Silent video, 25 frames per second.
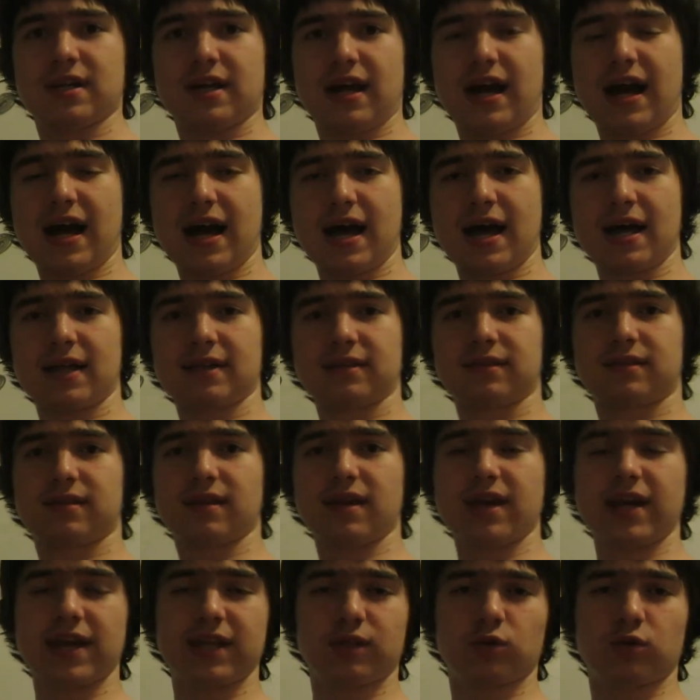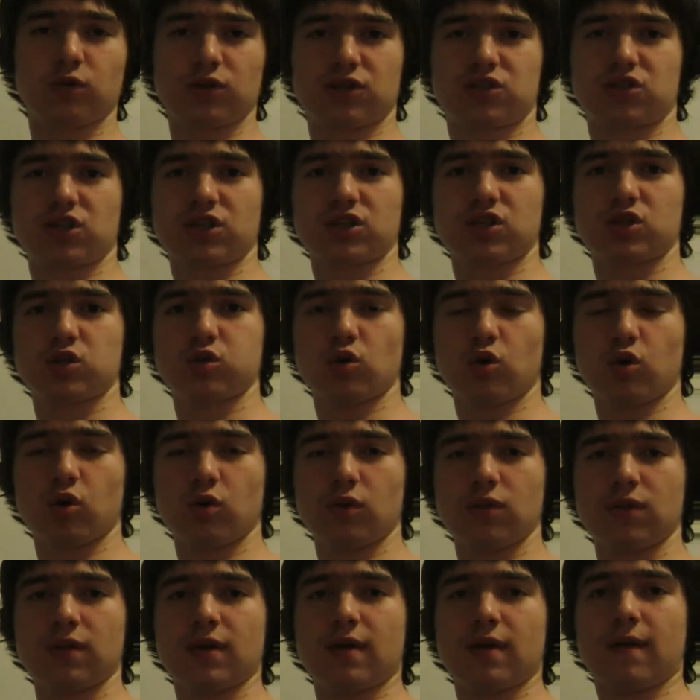and it was just
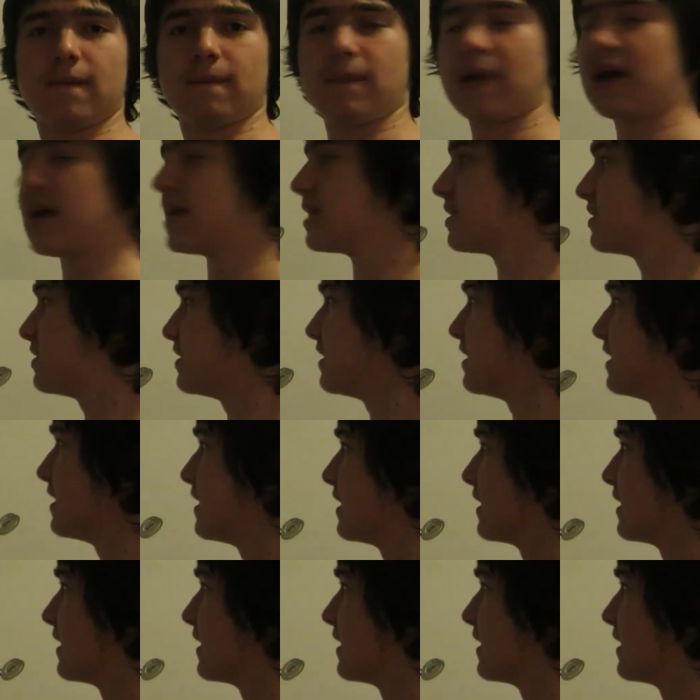known as the